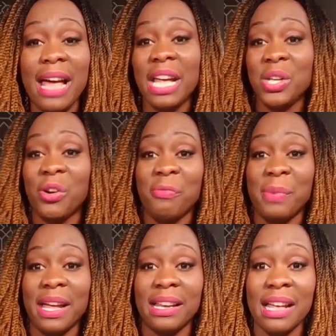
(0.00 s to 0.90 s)
that you have
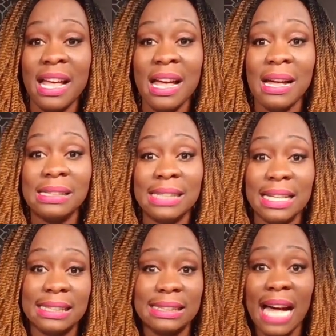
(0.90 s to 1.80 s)
been
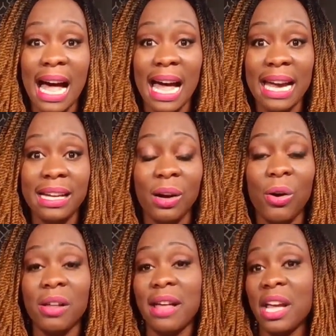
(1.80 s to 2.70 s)
set aside
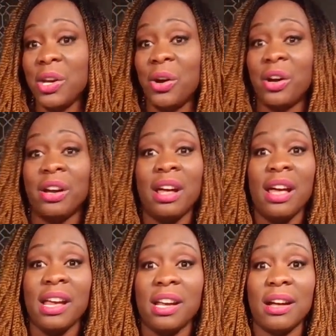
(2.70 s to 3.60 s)
or that you're
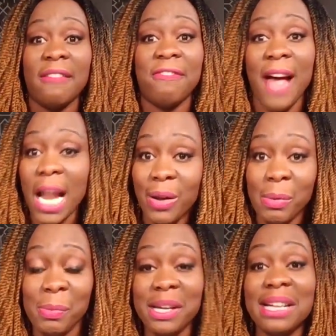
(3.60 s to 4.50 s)
you're not
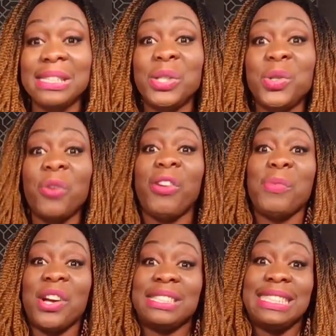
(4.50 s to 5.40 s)
valuable because you know
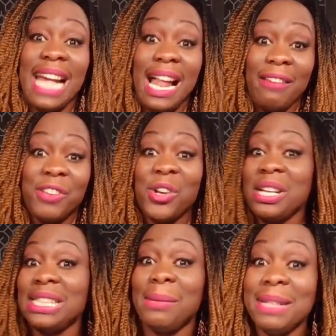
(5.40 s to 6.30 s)
from yourself. You
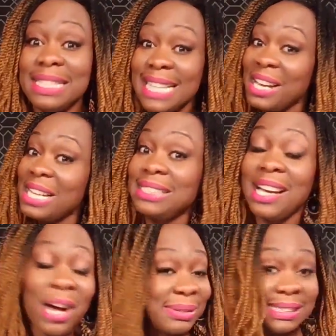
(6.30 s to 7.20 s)
don't need somebody to tell you. It's
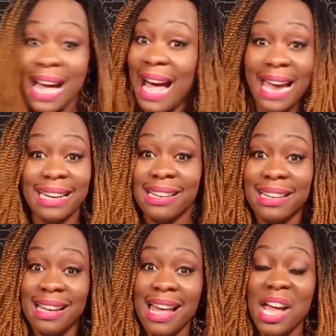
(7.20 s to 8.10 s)
not outside.
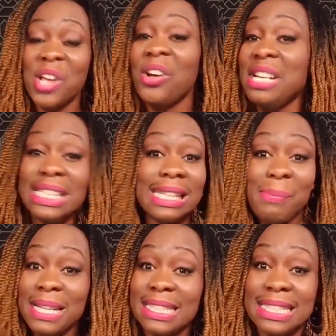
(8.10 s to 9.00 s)
You don't need
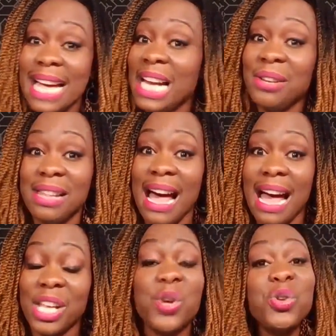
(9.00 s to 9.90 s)
somebody to tell you
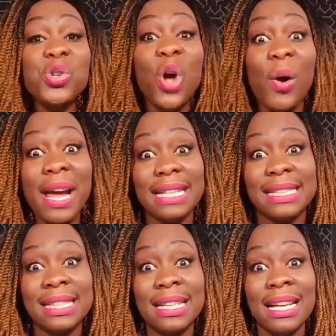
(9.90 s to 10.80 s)
that. You know it.
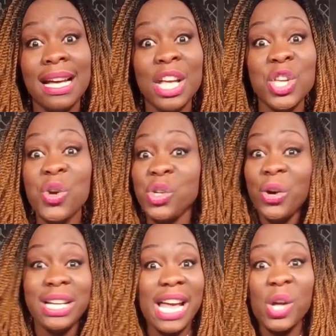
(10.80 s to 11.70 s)
You
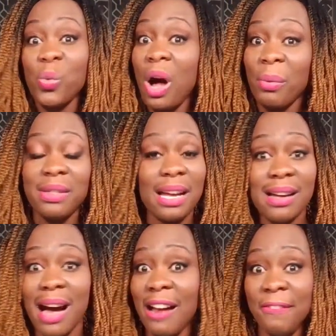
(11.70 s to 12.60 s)
know it. And you walk with
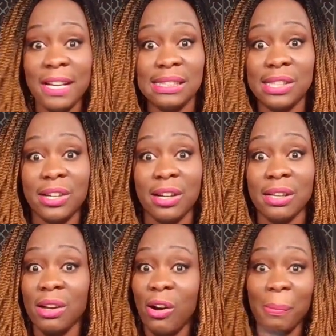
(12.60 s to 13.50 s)
that confidence,
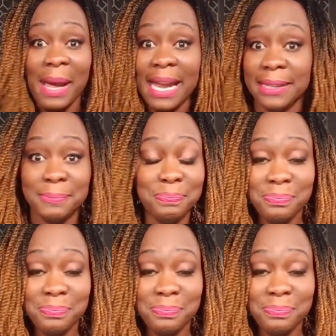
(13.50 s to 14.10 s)
girl or men.